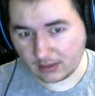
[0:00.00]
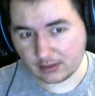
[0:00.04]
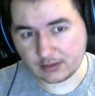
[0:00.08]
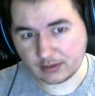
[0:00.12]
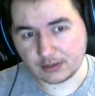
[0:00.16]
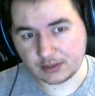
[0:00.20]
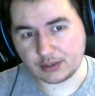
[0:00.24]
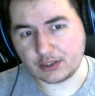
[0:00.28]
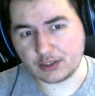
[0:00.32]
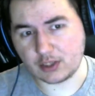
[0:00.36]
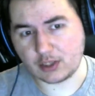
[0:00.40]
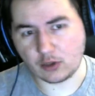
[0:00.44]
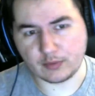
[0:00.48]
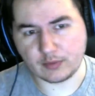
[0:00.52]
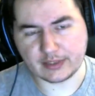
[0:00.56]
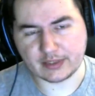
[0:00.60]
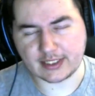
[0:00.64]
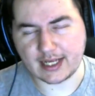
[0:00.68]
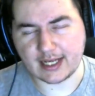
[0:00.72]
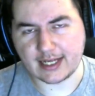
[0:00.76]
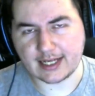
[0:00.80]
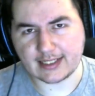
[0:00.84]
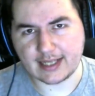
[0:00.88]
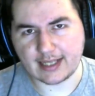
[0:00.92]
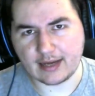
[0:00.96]
So
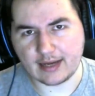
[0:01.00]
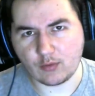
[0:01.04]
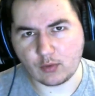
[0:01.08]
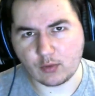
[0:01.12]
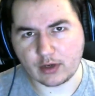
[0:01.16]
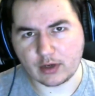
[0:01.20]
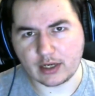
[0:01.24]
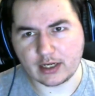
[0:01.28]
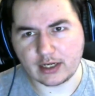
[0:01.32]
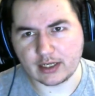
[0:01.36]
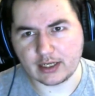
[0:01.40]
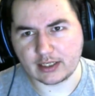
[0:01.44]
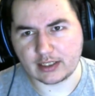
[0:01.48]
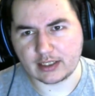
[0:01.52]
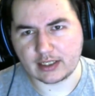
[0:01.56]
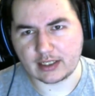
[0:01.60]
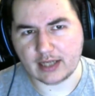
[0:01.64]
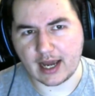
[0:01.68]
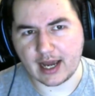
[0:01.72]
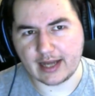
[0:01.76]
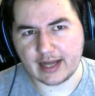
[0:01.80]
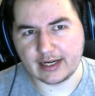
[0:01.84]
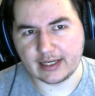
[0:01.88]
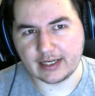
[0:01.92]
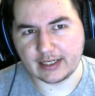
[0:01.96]
besides that, we're gonna
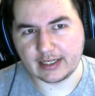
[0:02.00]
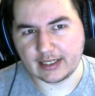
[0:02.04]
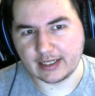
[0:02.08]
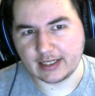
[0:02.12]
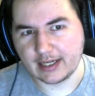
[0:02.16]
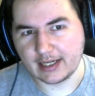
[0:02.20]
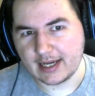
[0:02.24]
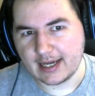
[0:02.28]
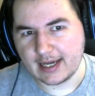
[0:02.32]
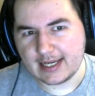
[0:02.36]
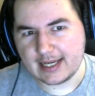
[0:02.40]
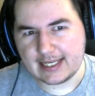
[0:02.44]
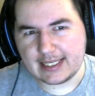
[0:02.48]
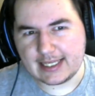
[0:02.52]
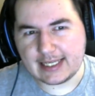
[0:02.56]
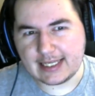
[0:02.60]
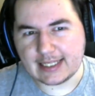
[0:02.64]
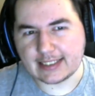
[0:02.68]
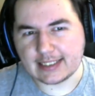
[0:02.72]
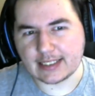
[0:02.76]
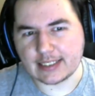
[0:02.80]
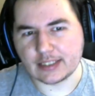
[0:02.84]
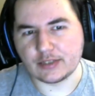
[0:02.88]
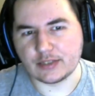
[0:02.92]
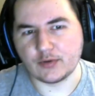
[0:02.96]
kind of
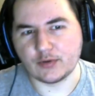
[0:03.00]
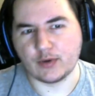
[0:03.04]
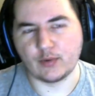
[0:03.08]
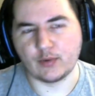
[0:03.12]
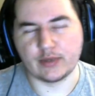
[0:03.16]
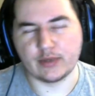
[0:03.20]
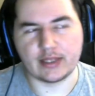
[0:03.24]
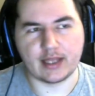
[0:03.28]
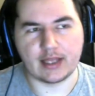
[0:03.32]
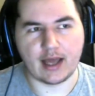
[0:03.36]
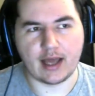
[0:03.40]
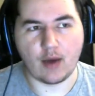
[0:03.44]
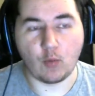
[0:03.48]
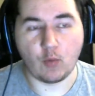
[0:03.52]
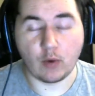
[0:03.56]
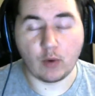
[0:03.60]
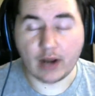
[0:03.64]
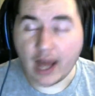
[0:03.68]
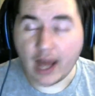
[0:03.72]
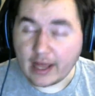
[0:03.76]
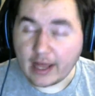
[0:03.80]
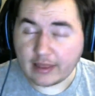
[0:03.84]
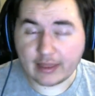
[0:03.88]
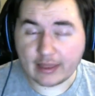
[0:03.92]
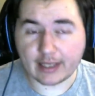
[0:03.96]
ease into it with what
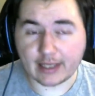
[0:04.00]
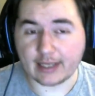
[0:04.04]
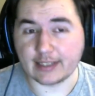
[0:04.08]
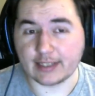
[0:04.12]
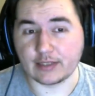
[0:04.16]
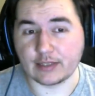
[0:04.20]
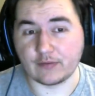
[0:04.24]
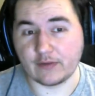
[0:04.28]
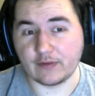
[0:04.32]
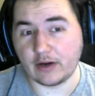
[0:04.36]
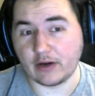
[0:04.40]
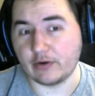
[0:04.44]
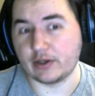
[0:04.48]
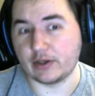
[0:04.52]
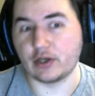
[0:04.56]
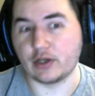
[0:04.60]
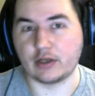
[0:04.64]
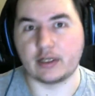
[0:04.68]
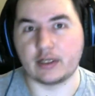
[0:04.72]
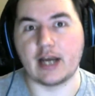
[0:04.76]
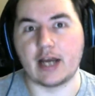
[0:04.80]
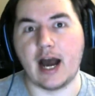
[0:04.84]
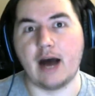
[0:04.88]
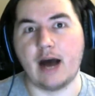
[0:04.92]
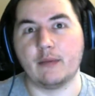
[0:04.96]
I think is a very good
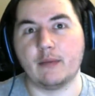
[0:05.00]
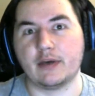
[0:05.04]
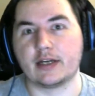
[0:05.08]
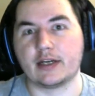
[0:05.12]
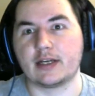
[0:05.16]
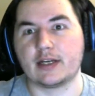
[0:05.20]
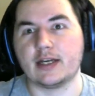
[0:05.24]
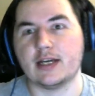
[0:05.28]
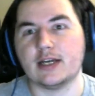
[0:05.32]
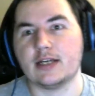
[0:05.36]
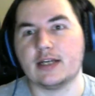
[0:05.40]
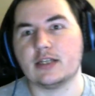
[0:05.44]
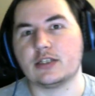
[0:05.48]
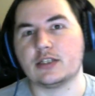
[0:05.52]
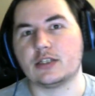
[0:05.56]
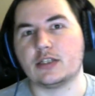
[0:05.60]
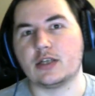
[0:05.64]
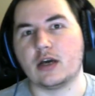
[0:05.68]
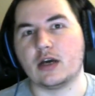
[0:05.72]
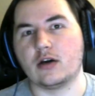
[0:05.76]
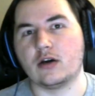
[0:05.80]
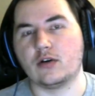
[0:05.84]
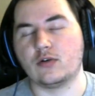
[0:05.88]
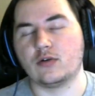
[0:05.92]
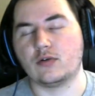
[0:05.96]
comic.
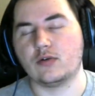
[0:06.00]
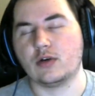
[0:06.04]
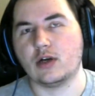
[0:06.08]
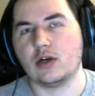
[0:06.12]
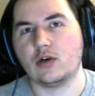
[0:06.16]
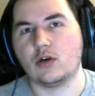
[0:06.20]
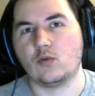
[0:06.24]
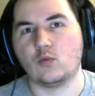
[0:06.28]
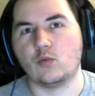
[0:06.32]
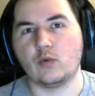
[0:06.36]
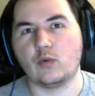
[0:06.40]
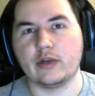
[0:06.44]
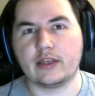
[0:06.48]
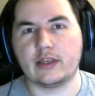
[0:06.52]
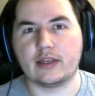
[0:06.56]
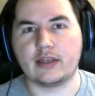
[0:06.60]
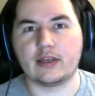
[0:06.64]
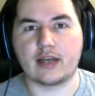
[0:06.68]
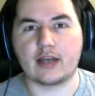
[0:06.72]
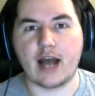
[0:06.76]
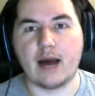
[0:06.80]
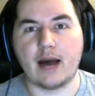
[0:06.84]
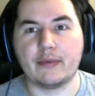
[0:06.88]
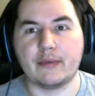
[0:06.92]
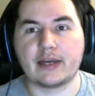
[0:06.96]
So with the
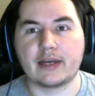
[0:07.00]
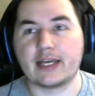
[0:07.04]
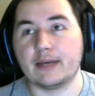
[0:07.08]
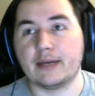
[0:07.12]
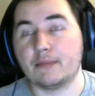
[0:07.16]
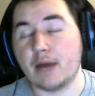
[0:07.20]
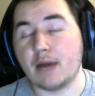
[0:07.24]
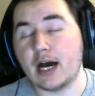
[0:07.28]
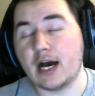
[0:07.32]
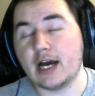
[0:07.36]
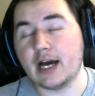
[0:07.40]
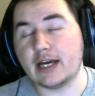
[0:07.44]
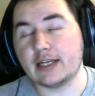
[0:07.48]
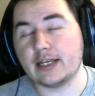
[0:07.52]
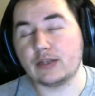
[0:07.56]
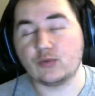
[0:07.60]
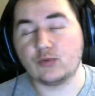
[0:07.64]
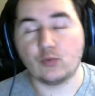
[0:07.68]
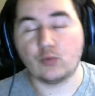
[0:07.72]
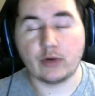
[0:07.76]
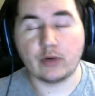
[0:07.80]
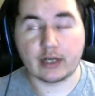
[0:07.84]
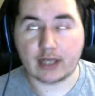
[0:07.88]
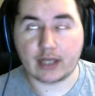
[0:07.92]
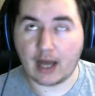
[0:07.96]
comic in mind,
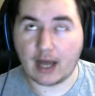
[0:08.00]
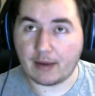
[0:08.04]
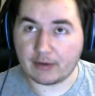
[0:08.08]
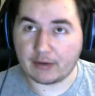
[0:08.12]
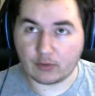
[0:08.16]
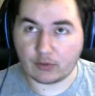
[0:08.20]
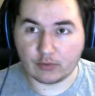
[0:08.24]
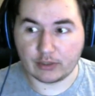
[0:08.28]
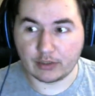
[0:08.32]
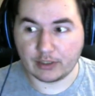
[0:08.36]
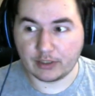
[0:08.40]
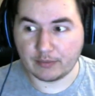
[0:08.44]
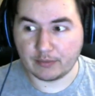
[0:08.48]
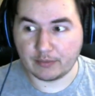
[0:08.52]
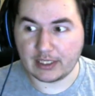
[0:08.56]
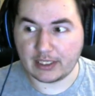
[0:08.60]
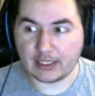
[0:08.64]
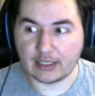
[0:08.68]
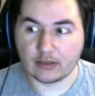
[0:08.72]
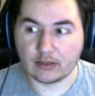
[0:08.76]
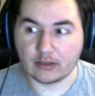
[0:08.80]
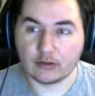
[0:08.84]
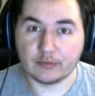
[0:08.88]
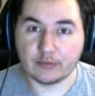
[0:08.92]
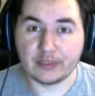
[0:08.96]
what comic would it be?
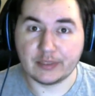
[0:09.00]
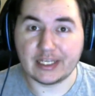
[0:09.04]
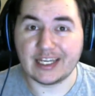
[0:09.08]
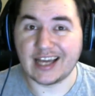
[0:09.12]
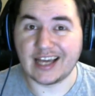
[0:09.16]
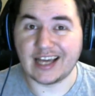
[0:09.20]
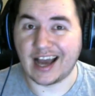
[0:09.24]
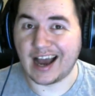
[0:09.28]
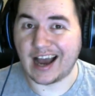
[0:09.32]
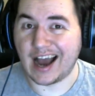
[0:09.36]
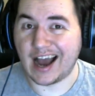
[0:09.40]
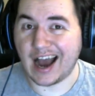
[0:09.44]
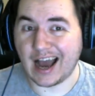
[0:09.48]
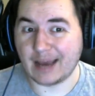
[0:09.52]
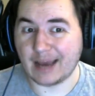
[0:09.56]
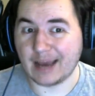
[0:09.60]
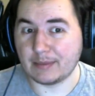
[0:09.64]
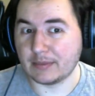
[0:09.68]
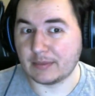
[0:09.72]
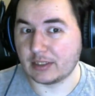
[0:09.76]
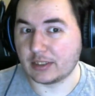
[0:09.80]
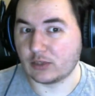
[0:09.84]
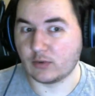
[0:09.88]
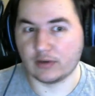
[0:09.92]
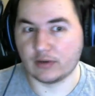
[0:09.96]
It would be
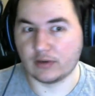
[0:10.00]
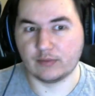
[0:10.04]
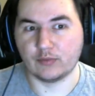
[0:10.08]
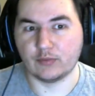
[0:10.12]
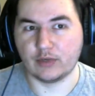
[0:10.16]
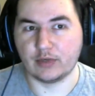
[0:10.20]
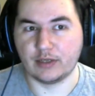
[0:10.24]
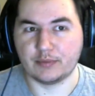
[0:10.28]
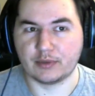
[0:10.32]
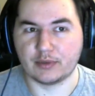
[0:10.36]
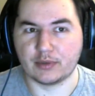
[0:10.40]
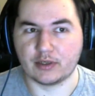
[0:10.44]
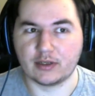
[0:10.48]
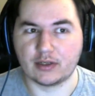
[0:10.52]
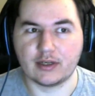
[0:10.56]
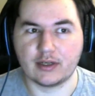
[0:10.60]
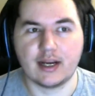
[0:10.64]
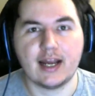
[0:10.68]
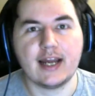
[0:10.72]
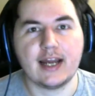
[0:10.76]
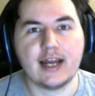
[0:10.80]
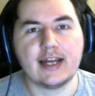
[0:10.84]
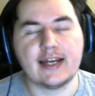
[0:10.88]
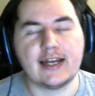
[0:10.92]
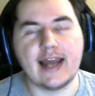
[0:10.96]
I'm the Grim Reaper.
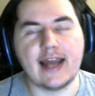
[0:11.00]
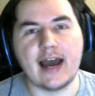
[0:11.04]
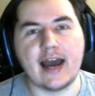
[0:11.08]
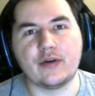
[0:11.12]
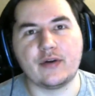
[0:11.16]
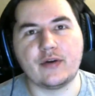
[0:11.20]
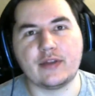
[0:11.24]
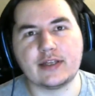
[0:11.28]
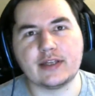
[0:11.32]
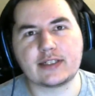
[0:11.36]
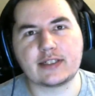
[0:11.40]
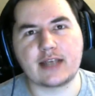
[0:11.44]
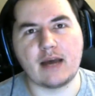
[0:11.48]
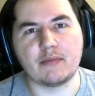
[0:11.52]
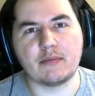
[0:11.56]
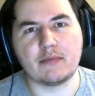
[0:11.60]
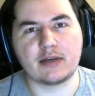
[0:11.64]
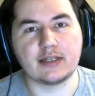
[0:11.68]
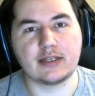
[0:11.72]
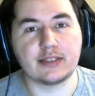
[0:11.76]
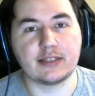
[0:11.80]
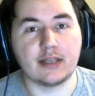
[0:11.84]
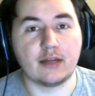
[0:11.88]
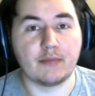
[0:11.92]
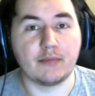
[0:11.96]
Now, this comic
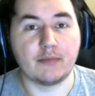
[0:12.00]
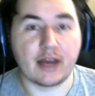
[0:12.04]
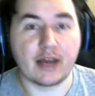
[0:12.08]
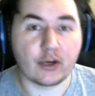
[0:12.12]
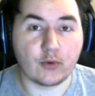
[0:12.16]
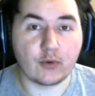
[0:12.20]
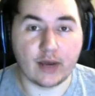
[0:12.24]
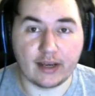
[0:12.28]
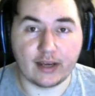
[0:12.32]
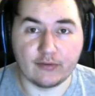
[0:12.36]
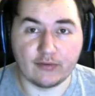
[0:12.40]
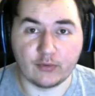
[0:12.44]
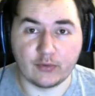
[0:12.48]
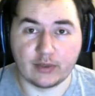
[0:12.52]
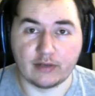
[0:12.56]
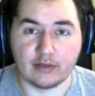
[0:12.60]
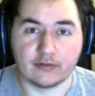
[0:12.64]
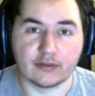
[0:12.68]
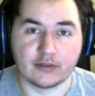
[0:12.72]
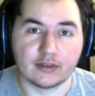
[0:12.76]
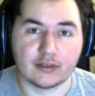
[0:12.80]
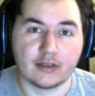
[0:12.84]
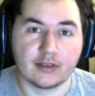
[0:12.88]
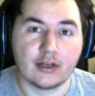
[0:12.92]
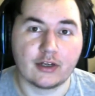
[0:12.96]
is done by
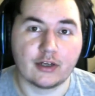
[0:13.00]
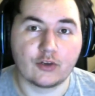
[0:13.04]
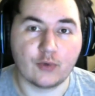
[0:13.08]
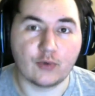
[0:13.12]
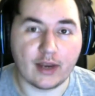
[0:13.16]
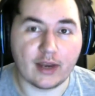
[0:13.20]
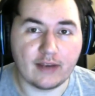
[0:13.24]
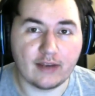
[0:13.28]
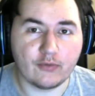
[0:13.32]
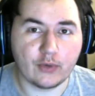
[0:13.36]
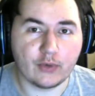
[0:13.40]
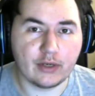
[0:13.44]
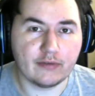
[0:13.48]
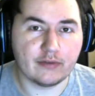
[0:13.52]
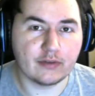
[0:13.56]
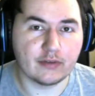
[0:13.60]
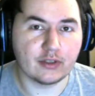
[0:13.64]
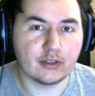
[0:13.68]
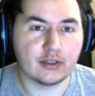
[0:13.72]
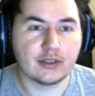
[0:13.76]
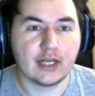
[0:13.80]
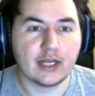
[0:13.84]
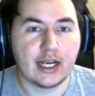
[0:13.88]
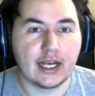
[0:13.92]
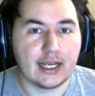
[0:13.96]
Graveweaver.
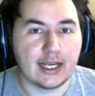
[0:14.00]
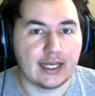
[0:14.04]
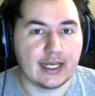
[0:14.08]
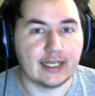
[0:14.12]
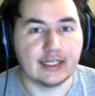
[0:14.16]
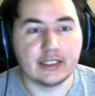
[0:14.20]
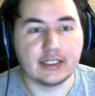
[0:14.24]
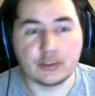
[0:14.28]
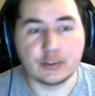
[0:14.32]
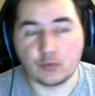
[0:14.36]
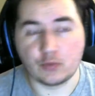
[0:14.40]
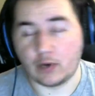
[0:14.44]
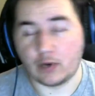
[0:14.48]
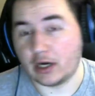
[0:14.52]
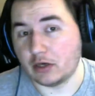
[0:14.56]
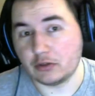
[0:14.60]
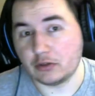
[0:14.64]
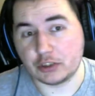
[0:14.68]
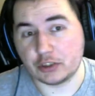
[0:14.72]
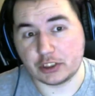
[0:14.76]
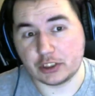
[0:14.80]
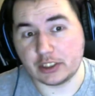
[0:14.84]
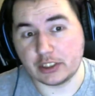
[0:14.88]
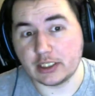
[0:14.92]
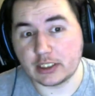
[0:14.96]
Graveweaver is, well,
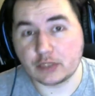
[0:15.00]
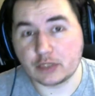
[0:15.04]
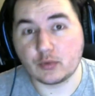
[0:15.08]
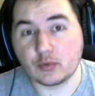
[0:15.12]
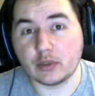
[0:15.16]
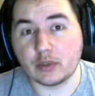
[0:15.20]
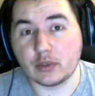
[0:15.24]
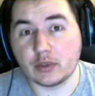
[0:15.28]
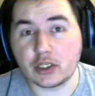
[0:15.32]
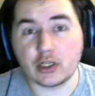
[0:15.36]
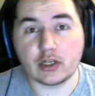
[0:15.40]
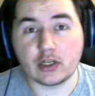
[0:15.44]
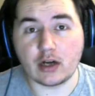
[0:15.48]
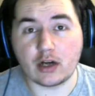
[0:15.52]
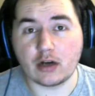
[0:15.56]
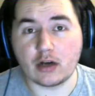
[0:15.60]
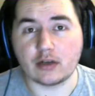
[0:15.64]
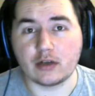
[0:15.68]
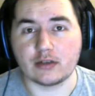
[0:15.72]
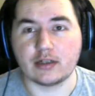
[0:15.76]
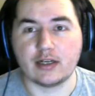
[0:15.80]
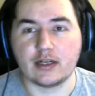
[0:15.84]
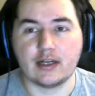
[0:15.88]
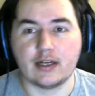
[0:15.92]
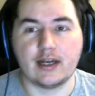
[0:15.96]
she does really good
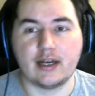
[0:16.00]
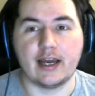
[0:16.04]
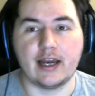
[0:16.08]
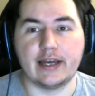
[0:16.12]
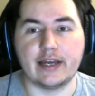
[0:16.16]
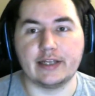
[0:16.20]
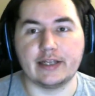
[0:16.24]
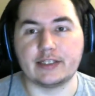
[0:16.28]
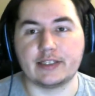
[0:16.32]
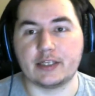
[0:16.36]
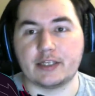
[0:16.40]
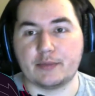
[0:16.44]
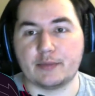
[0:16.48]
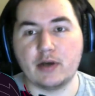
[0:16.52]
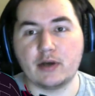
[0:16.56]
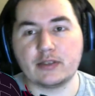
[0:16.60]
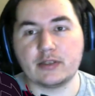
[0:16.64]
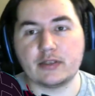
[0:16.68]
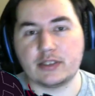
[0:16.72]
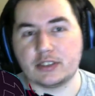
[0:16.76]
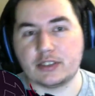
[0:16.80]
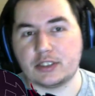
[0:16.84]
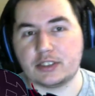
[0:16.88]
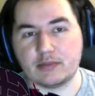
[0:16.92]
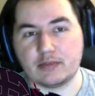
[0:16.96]
art. And
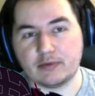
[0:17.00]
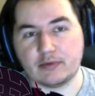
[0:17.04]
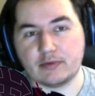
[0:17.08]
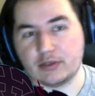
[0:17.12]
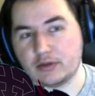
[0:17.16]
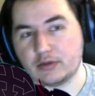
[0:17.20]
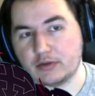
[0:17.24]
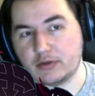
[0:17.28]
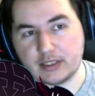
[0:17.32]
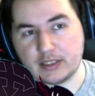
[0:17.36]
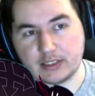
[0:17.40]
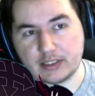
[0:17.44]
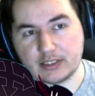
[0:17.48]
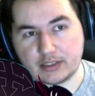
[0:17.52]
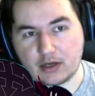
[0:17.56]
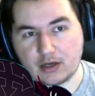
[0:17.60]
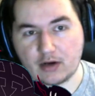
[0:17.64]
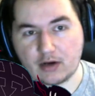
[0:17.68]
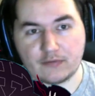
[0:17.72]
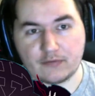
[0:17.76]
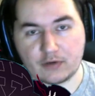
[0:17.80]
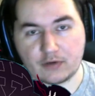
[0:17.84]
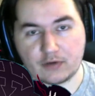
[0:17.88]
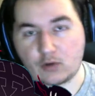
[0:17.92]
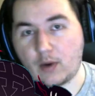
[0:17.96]
supposedly she's been doing this
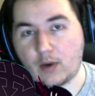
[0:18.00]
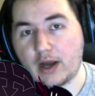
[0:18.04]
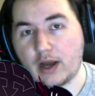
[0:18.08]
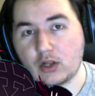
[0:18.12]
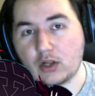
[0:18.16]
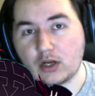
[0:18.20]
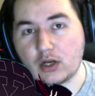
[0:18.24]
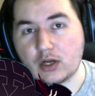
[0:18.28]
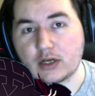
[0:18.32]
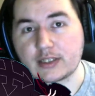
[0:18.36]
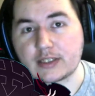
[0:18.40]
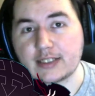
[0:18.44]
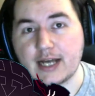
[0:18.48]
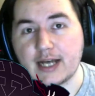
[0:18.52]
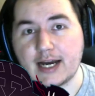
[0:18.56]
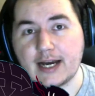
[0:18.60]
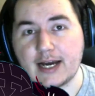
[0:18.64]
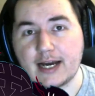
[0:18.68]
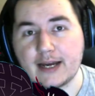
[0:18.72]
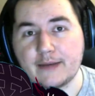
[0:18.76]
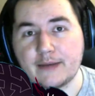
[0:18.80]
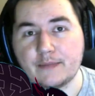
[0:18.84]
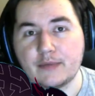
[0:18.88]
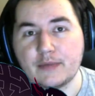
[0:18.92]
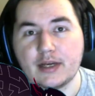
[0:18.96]
art for quite a long
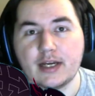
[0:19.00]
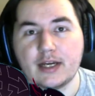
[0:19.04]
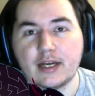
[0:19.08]
time.